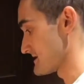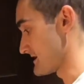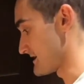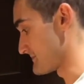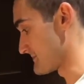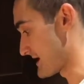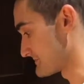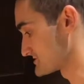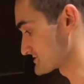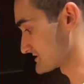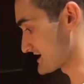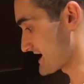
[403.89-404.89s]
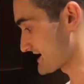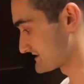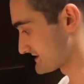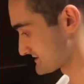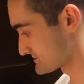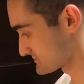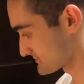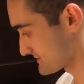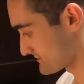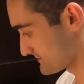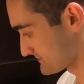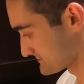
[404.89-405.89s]
I'm just gonna add that
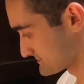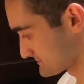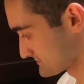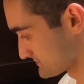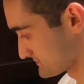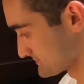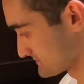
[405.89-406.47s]
straight onto